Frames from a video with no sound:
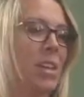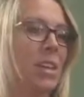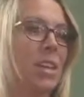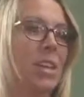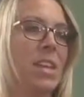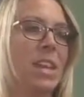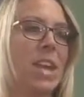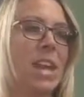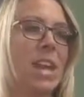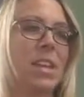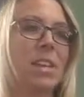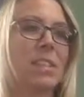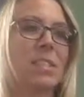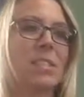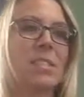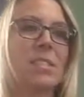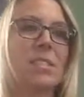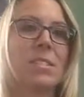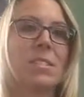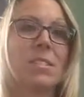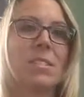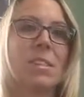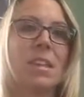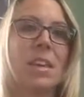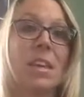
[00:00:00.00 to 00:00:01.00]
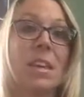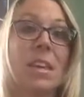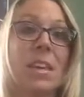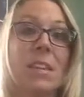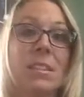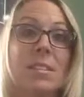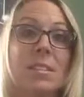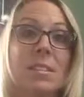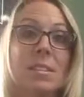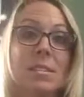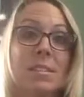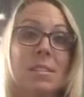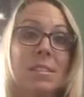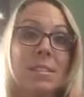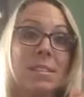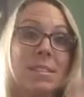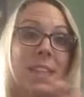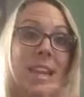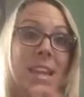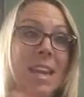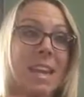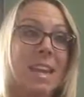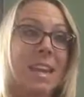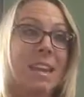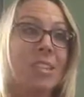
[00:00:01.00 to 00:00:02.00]
Next,
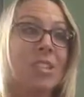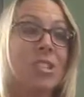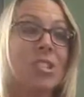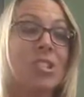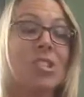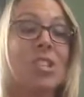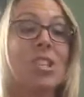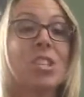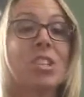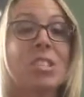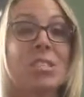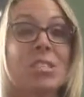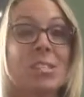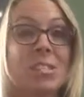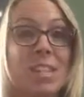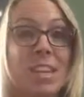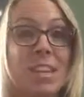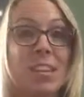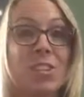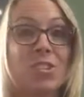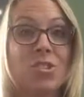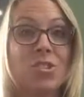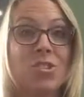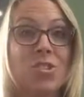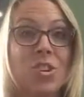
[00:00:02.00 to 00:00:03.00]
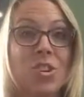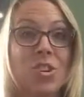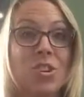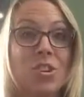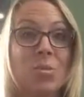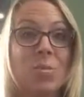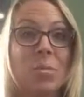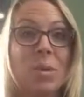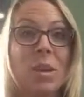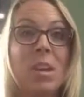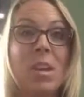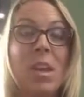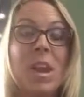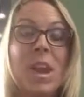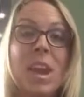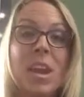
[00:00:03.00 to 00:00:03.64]
stage your home.